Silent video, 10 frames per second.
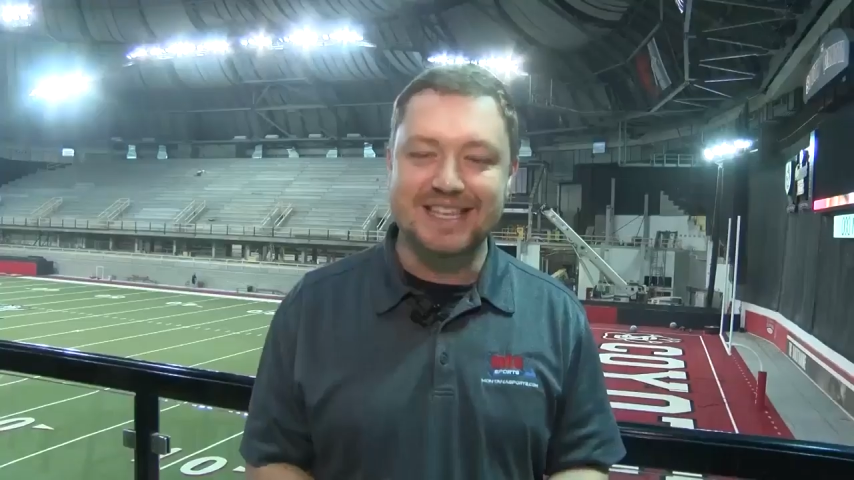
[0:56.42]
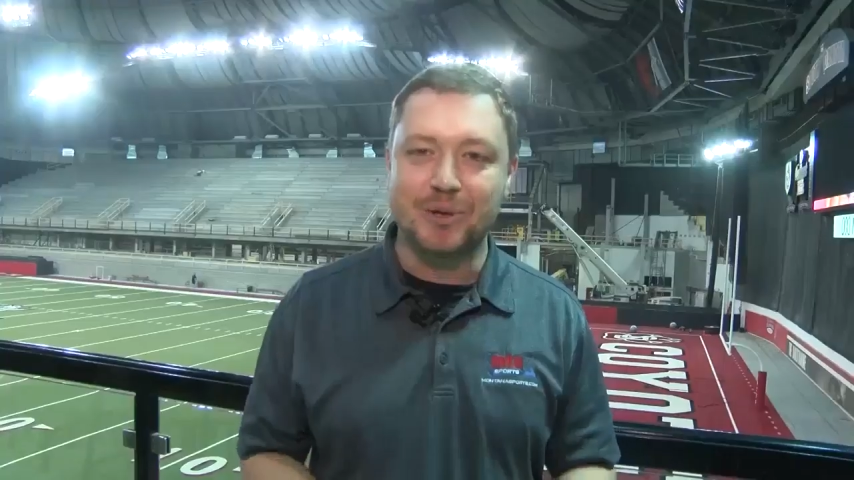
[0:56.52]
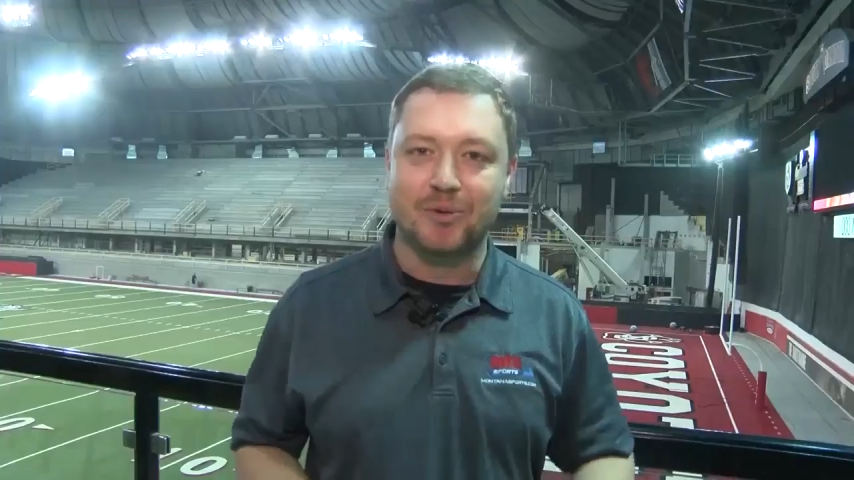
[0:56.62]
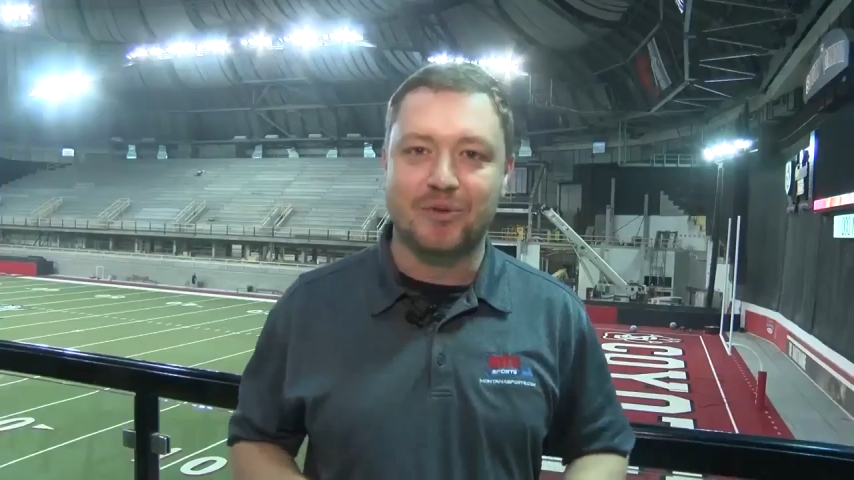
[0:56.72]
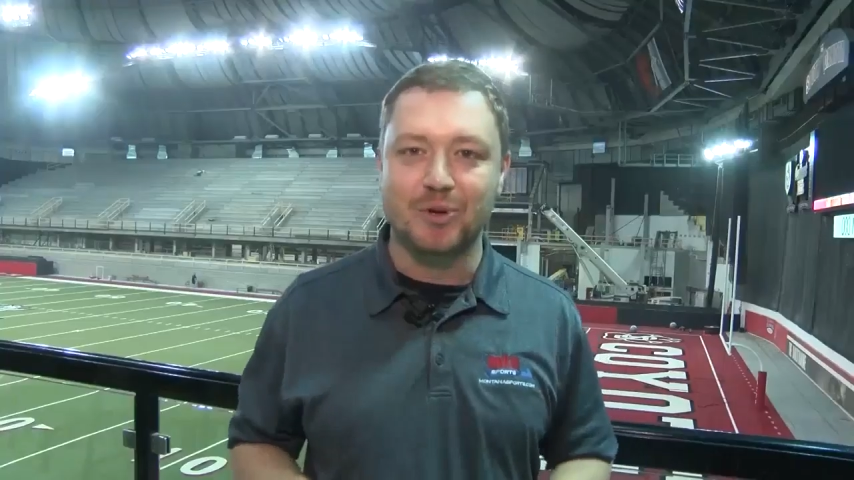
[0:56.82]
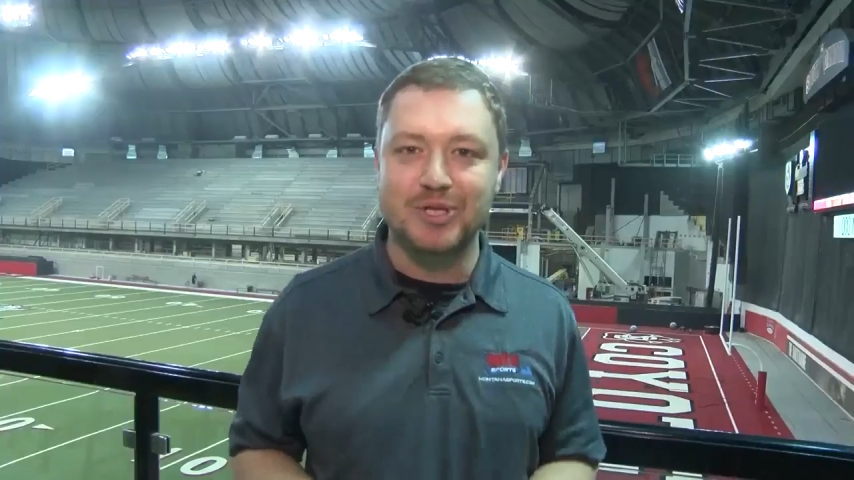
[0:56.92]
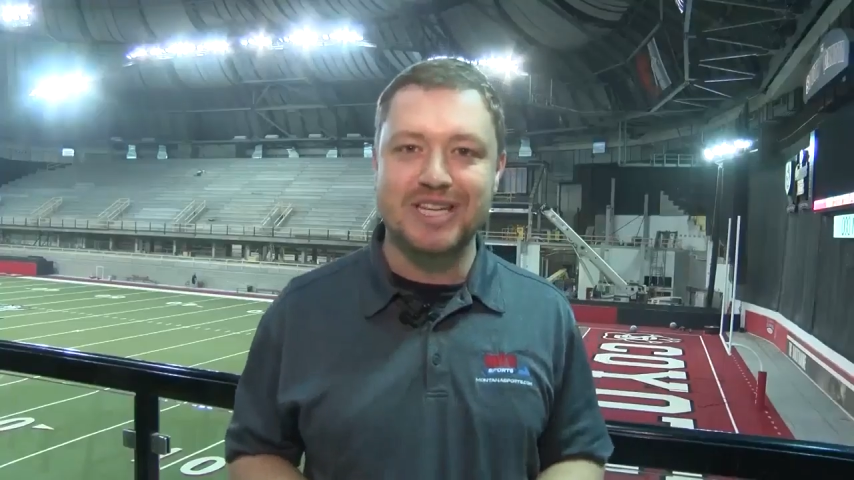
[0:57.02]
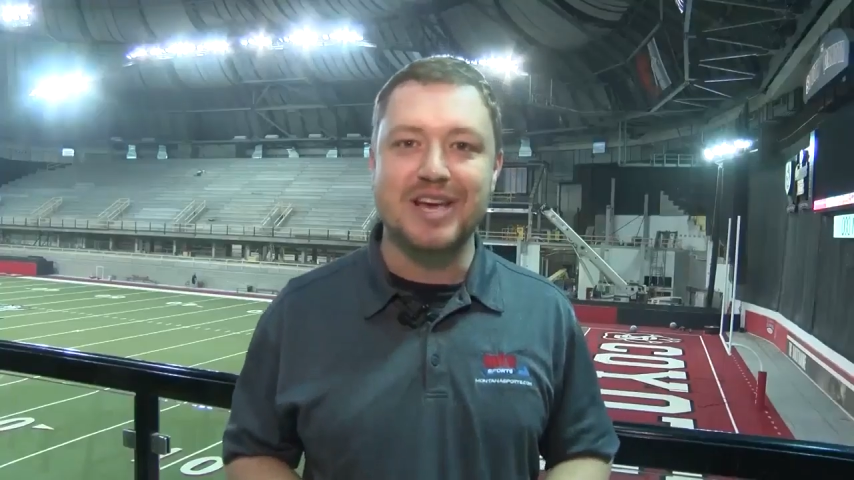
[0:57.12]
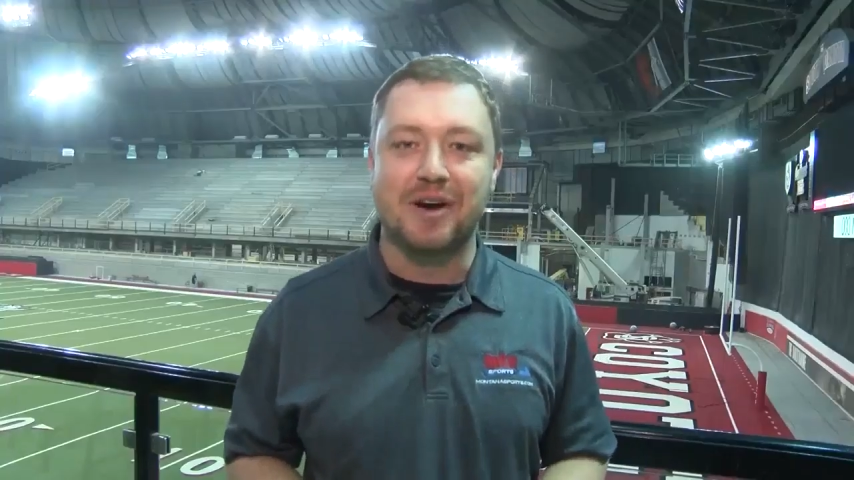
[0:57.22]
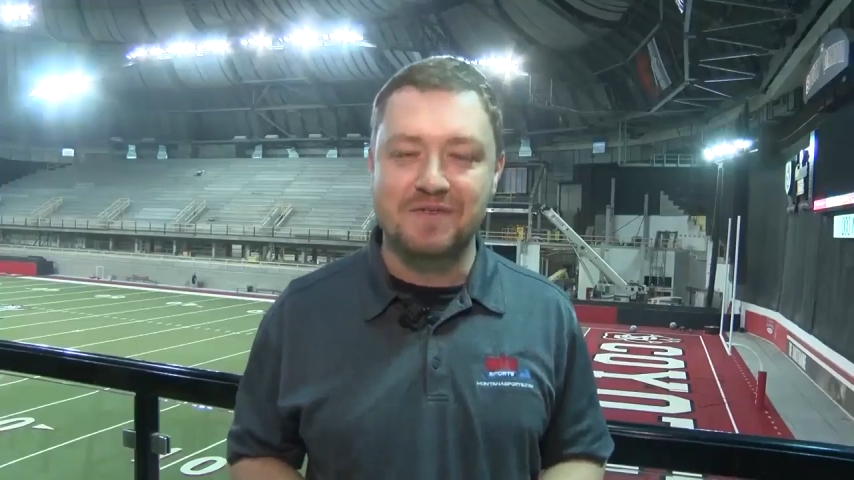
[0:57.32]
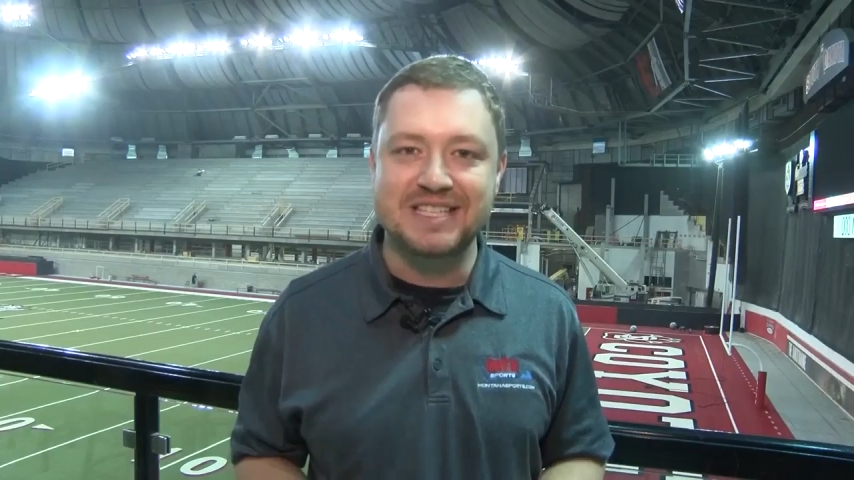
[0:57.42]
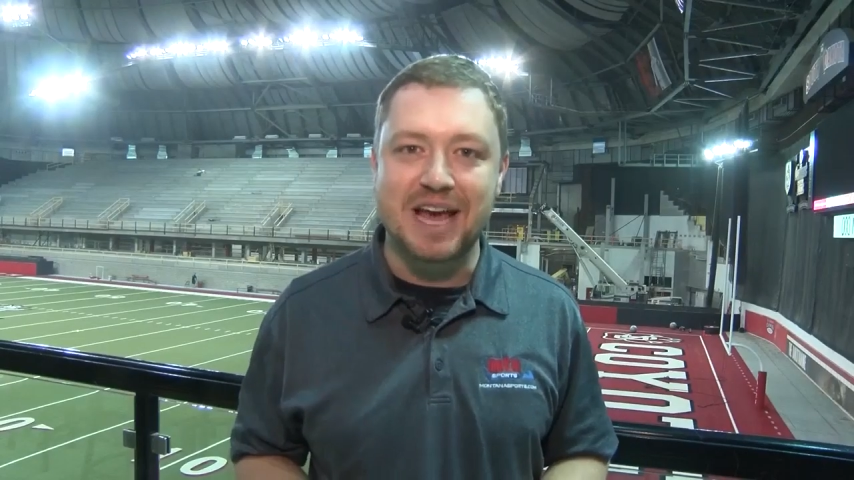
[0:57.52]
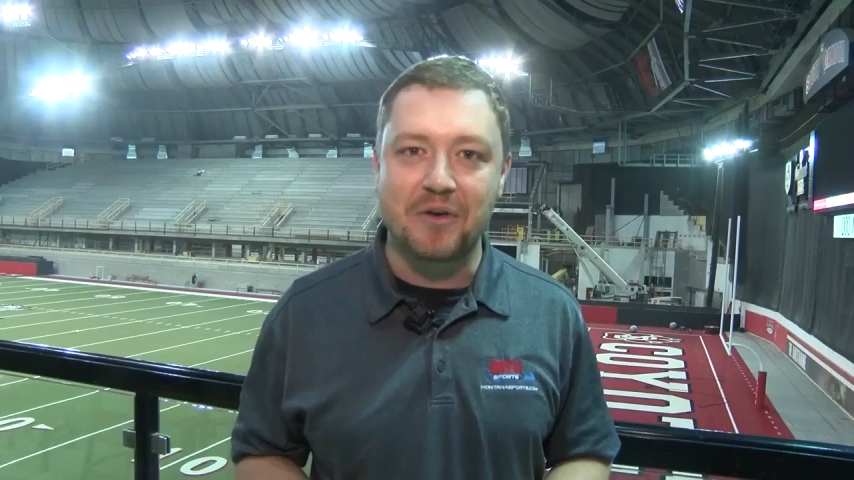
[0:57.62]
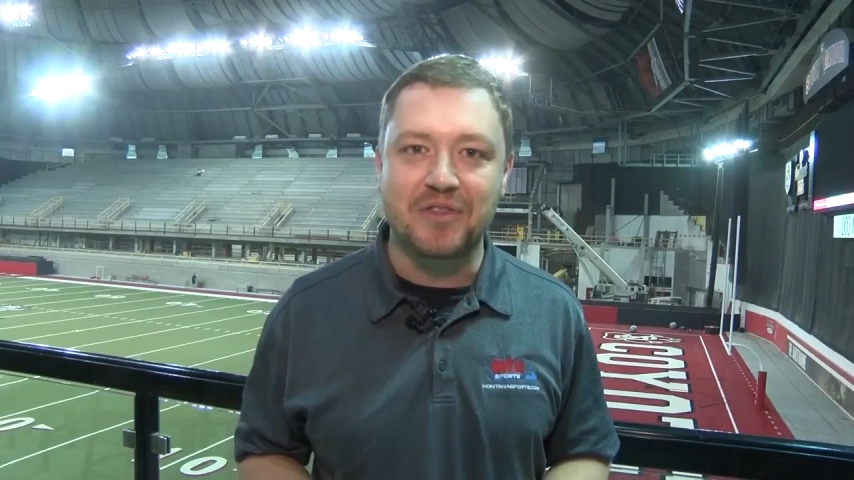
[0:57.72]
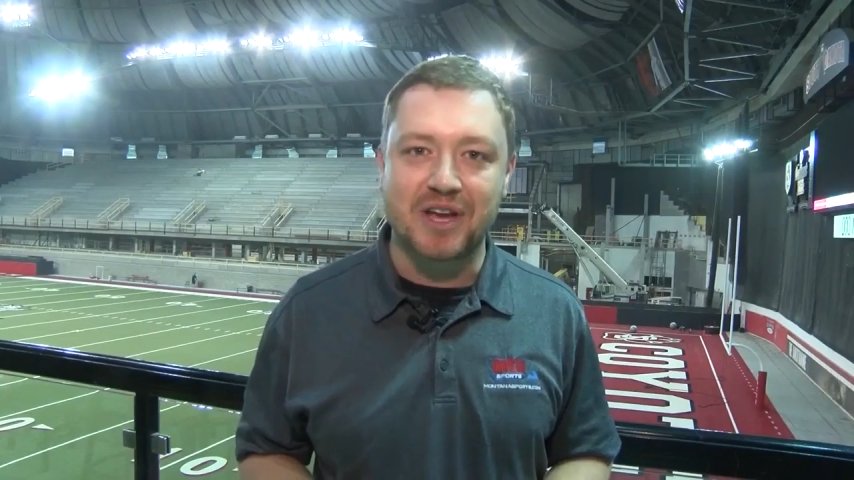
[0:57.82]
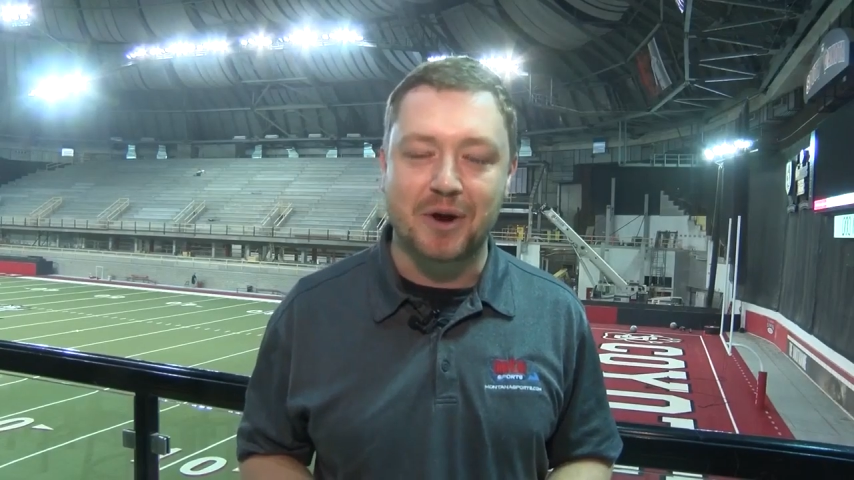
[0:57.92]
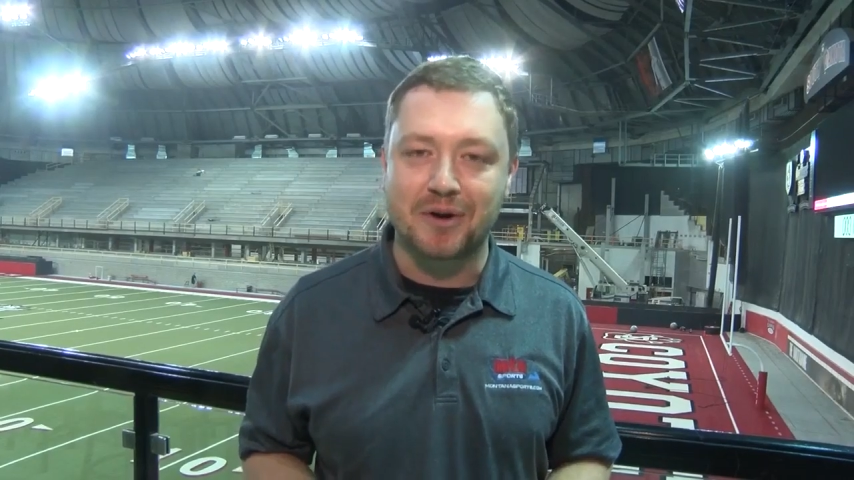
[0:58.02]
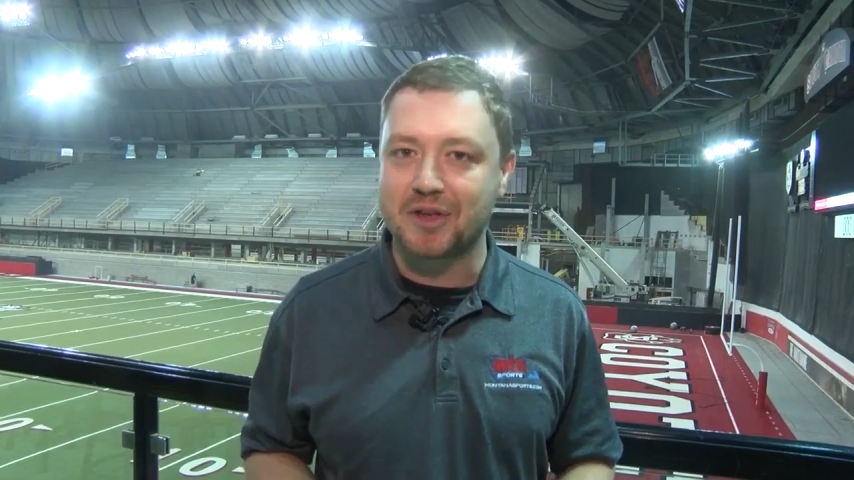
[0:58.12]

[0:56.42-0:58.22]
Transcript: the University of South Dakota.